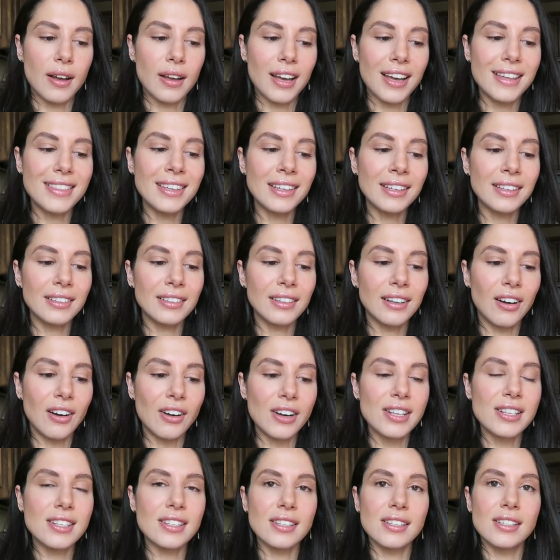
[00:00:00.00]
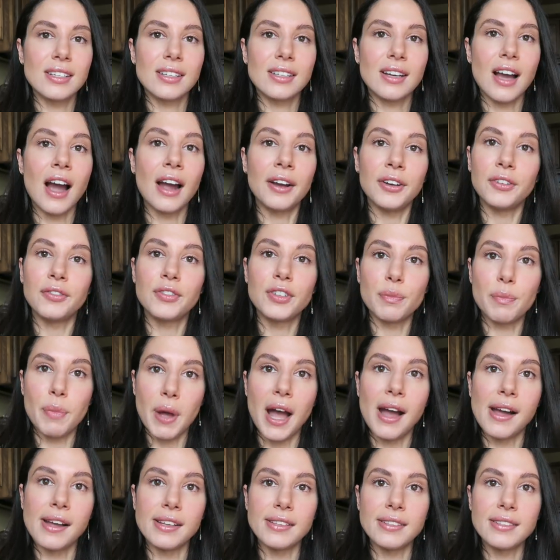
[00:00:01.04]
I think it honestly kind of
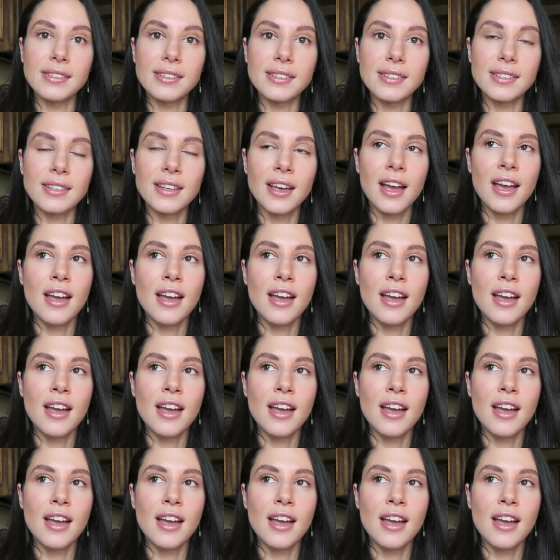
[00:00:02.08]
depends.